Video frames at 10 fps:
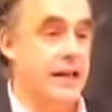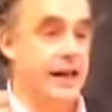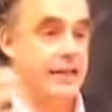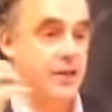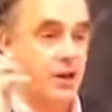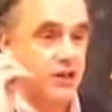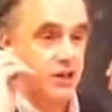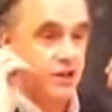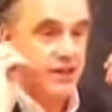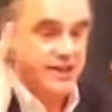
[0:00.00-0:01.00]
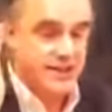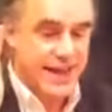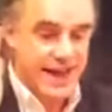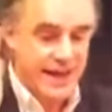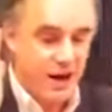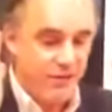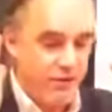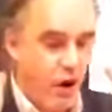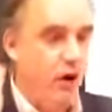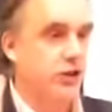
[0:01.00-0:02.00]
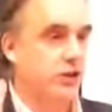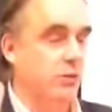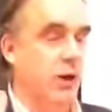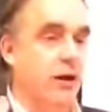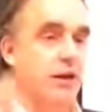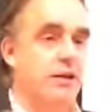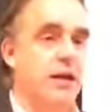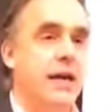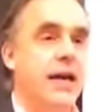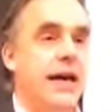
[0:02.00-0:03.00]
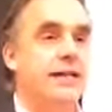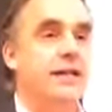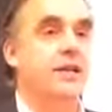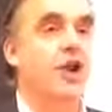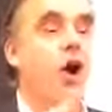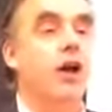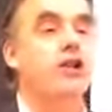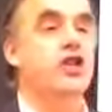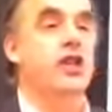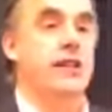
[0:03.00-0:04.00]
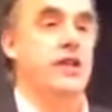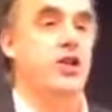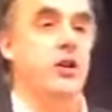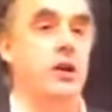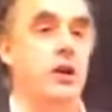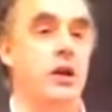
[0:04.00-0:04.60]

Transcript: It's not just a state of conscious awareness, it's a knowledge condition.